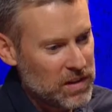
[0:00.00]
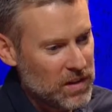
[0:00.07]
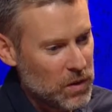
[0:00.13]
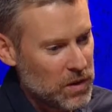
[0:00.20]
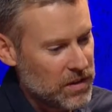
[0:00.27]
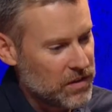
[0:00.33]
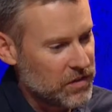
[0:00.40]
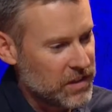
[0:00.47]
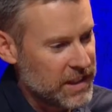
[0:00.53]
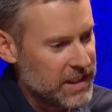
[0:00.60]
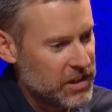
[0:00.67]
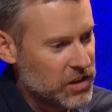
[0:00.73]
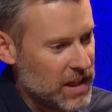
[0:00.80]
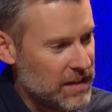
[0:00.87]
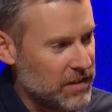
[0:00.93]
or
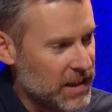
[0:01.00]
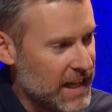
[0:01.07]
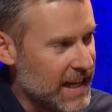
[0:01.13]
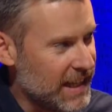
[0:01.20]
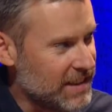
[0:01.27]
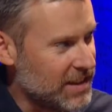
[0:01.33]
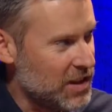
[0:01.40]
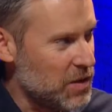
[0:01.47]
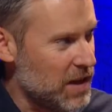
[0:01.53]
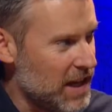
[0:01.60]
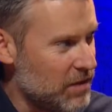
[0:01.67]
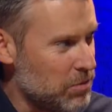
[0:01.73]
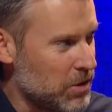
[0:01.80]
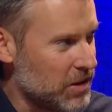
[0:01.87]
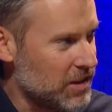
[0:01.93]
3 travel hacks that you
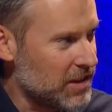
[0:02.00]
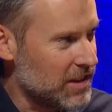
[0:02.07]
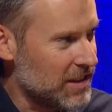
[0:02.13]
have personally.